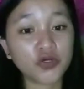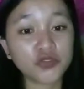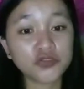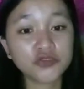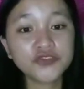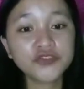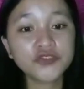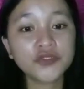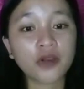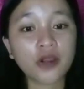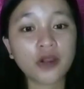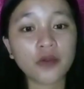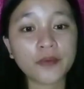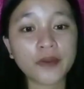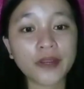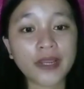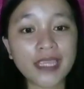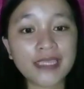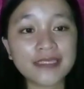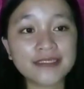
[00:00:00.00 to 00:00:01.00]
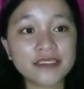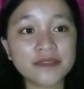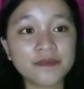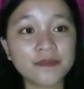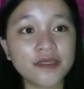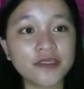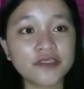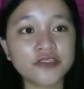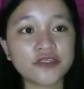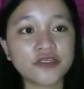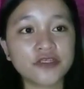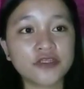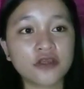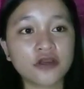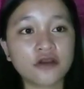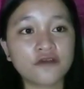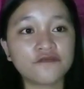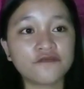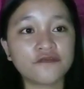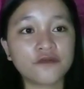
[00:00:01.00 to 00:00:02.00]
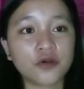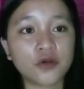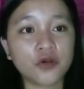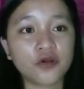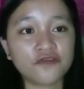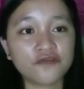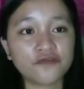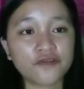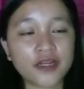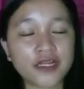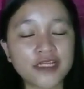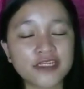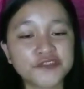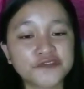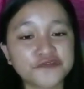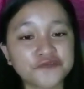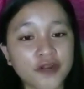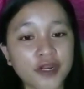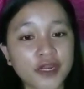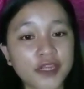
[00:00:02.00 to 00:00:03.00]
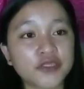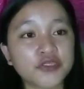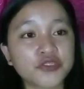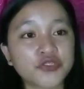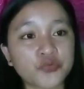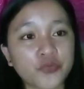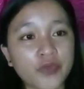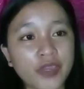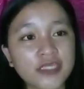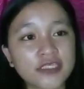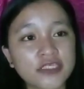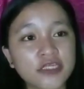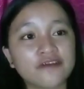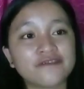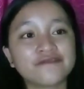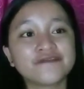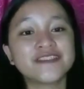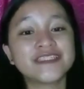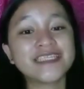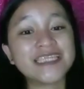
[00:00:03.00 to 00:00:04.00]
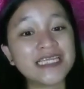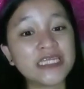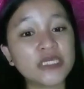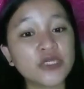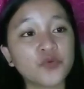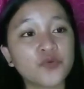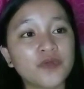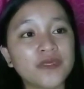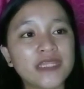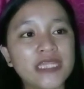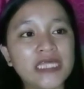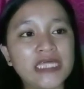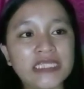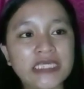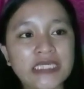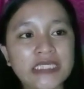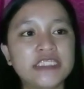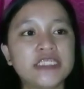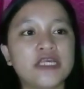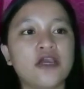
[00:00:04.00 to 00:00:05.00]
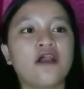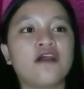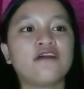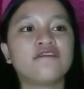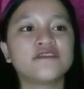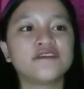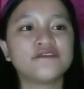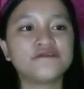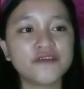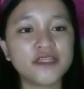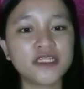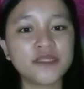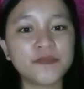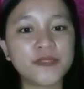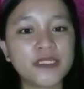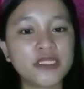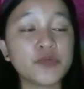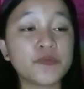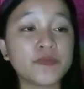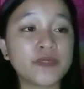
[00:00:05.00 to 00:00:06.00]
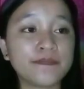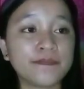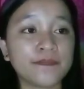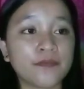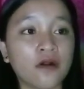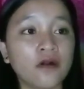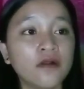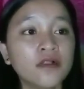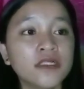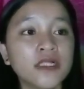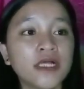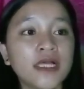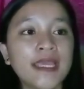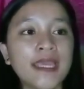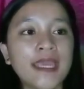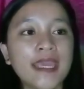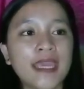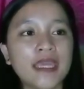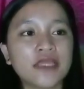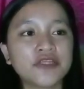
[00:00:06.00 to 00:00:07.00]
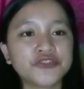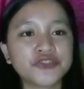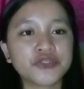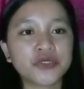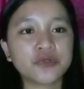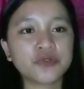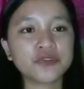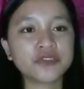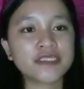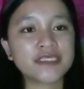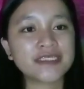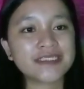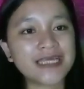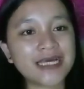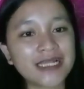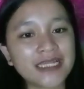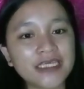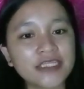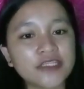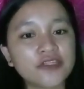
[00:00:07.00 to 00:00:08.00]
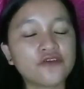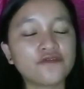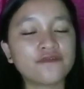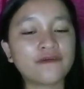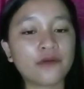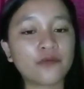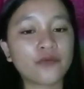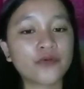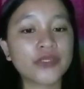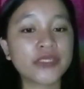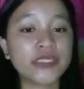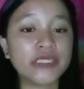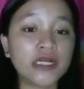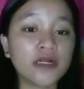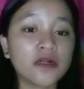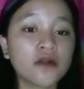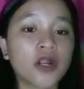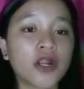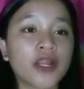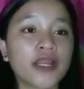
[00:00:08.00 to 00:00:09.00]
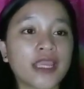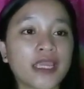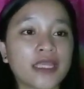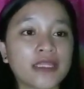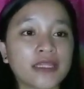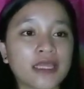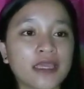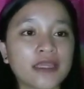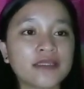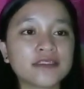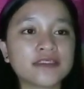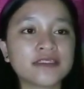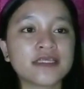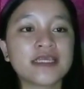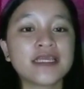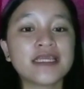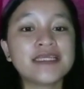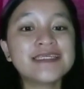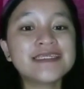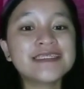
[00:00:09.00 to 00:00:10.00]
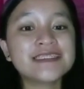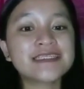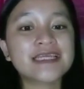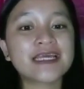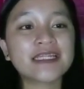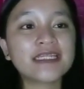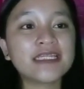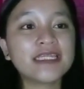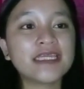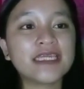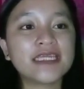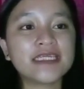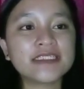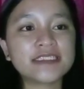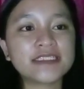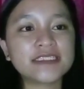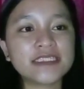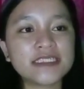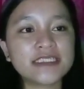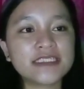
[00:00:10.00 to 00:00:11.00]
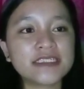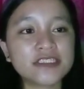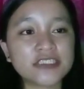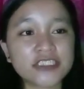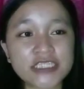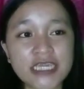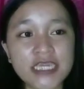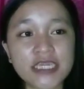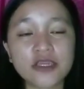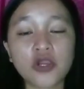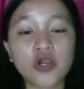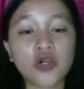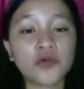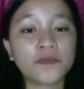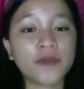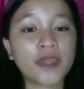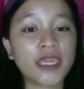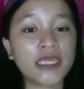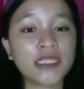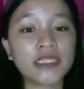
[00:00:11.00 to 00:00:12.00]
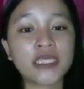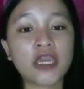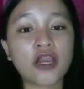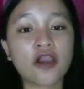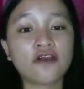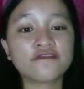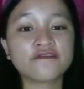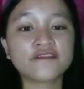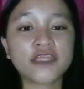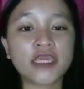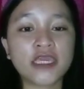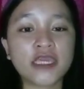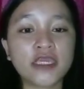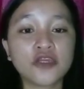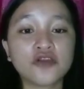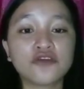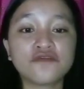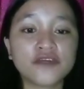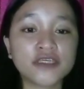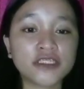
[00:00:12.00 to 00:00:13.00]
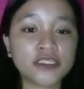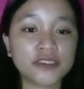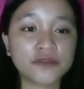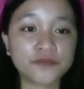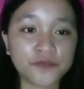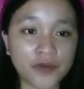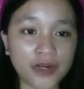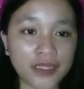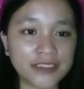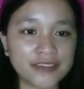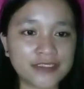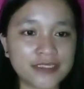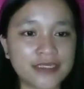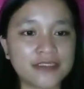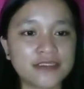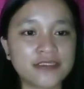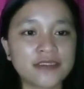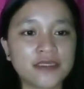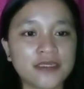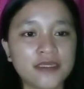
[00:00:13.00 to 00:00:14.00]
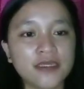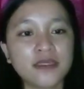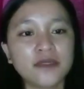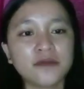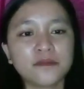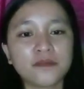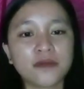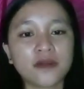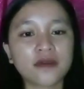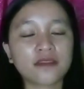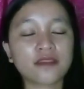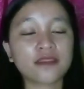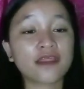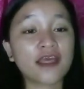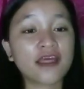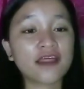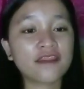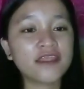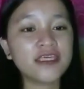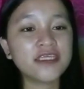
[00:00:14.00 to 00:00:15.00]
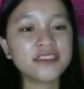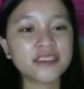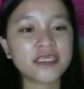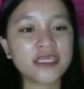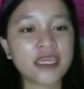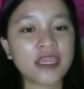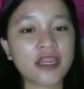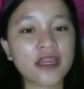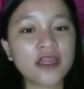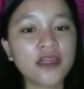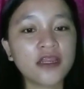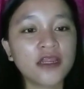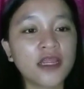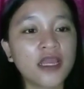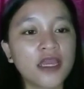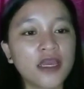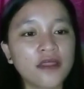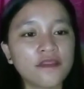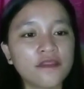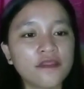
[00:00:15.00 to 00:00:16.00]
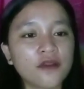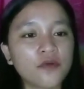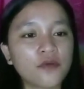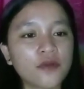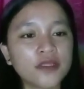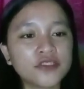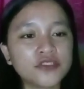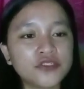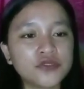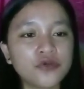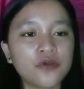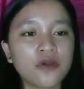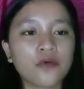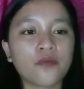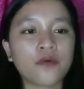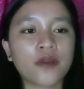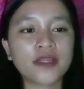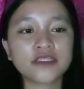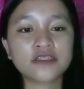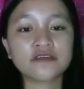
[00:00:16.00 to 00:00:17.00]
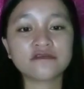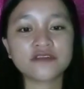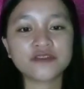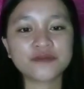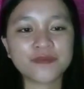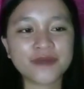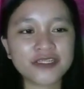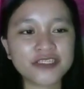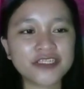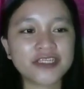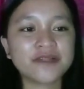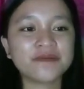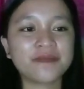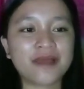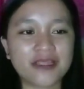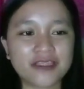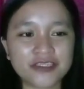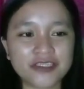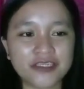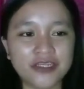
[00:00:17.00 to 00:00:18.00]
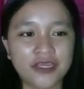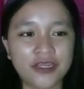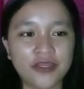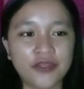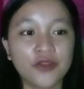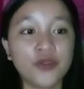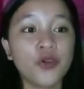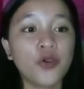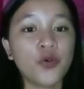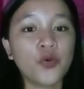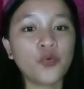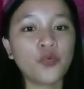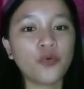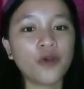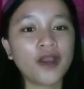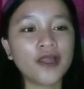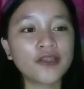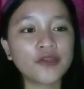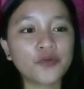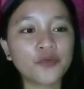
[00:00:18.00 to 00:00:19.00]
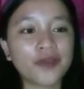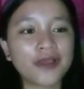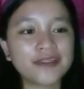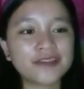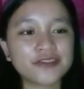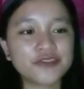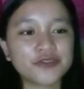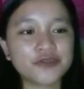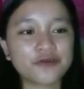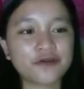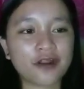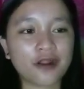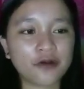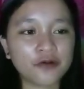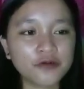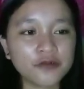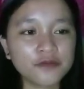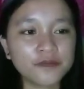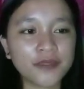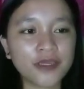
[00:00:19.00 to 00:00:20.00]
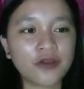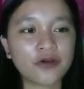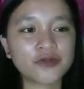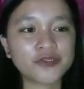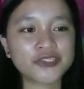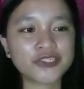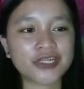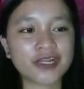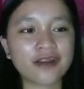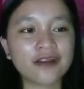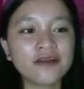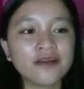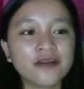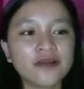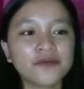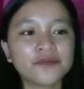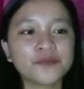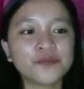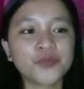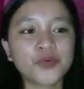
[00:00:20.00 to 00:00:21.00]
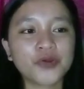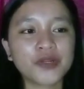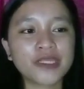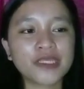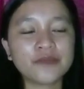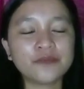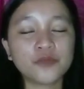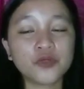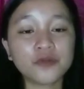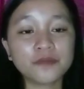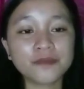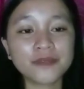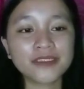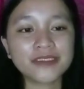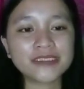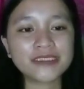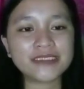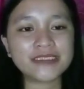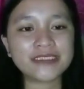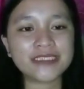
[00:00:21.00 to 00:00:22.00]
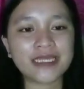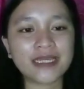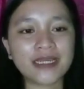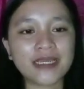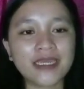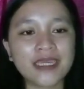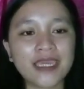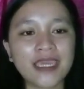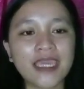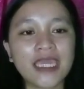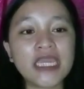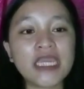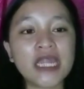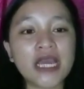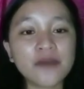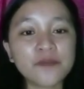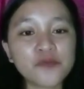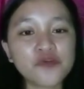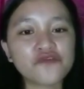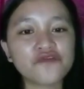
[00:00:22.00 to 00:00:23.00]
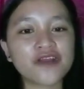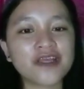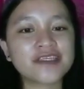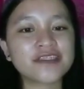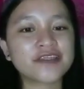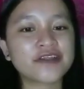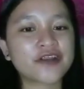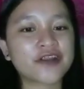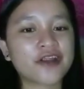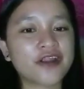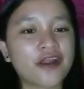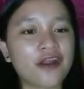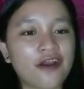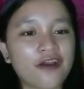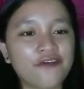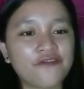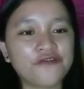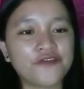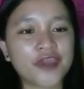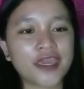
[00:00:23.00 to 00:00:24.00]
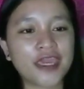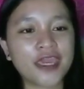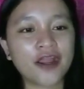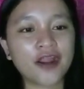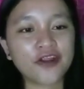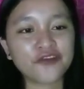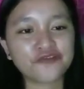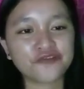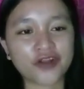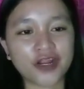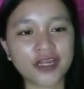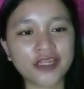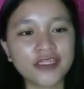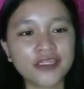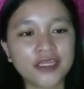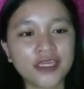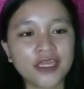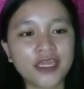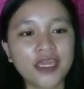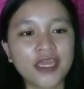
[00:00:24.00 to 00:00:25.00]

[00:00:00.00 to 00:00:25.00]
Although our exhibition offers various ways of dealing with the needs of the Filipino people and shows the talent of our young architects, sadly it did not take home any of the coveted prizes. But this year, there were two awards of special mention. One went to Rahul Mehrotra, born in Mumbai, India, and a professor of a Harvard